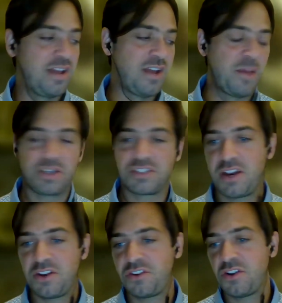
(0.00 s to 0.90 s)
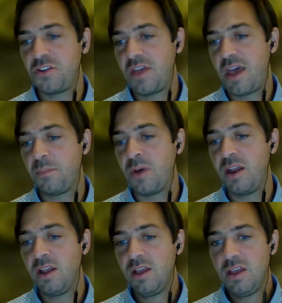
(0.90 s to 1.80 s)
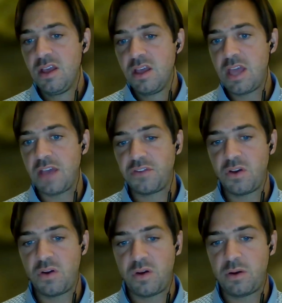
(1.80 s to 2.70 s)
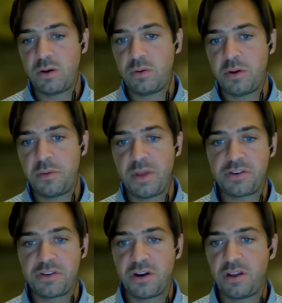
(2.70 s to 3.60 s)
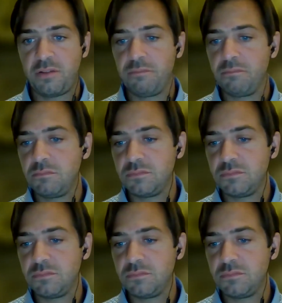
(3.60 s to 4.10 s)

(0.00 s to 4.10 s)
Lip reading: And I'm excited to show you that. But yeah, so I want to make sure I